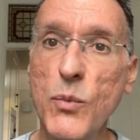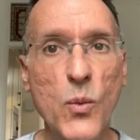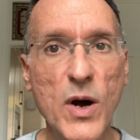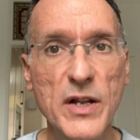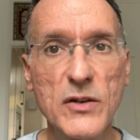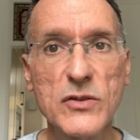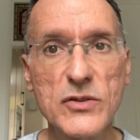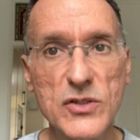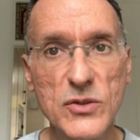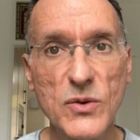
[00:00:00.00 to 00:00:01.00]
one
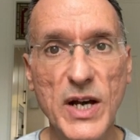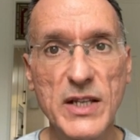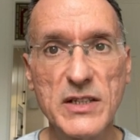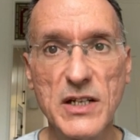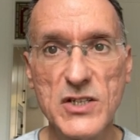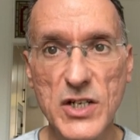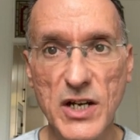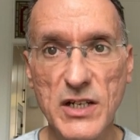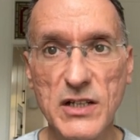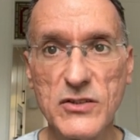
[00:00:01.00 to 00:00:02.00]
or two
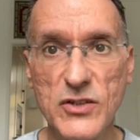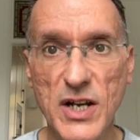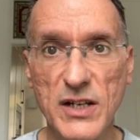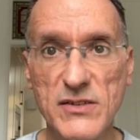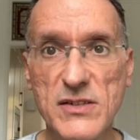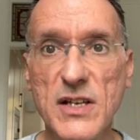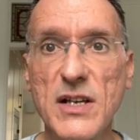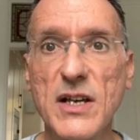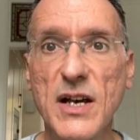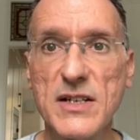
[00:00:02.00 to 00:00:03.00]
antianginal drugs
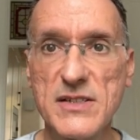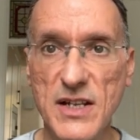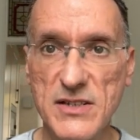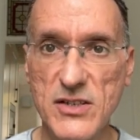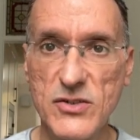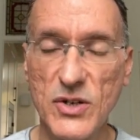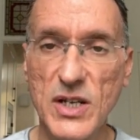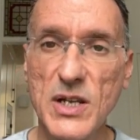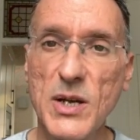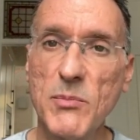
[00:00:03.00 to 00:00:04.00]
as necessary,